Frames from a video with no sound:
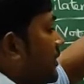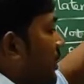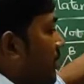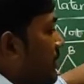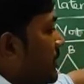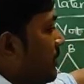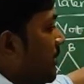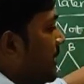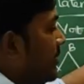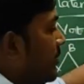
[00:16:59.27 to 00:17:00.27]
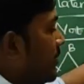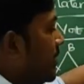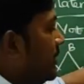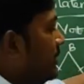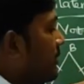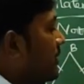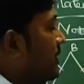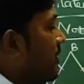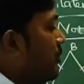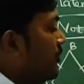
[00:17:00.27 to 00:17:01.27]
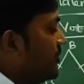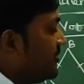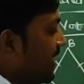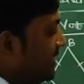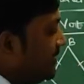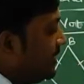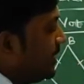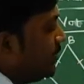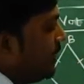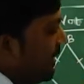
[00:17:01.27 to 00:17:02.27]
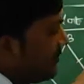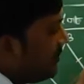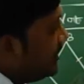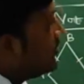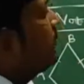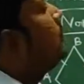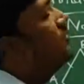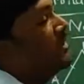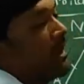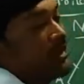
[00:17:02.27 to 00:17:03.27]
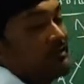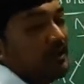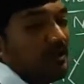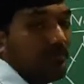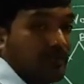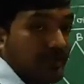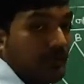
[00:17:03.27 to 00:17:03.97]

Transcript: yeah, a parallelogram, opposite sides are equal as well as opposite angles are equal.